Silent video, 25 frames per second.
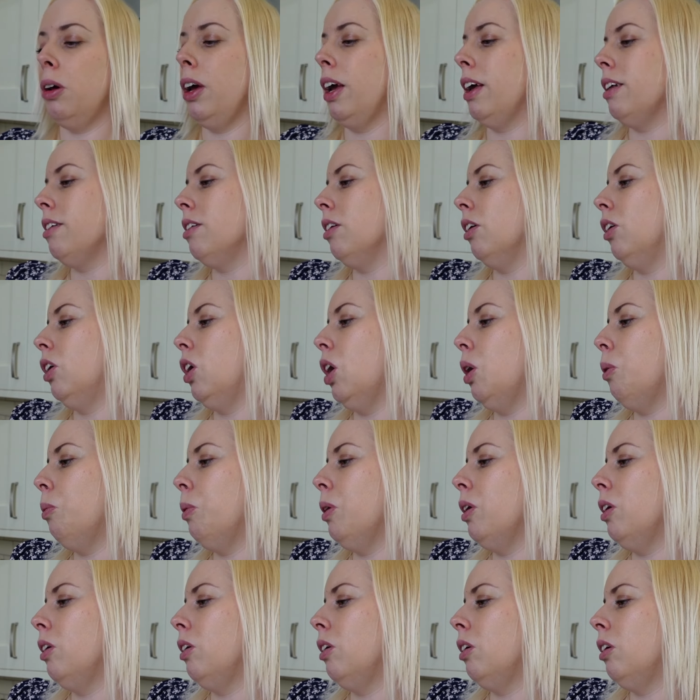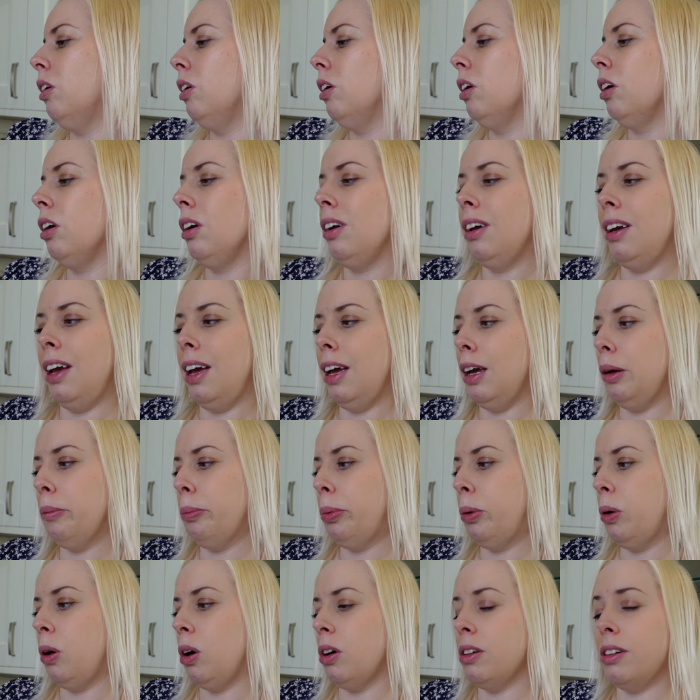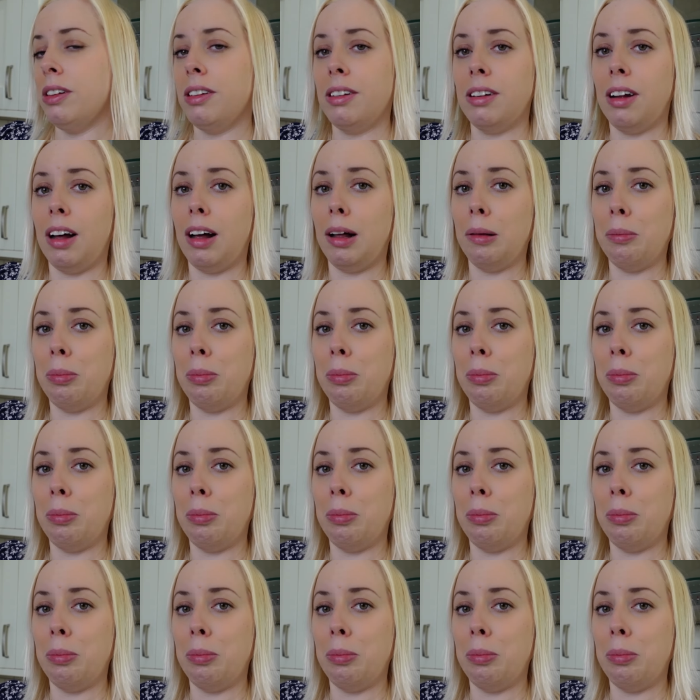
It's a Goan king prawn style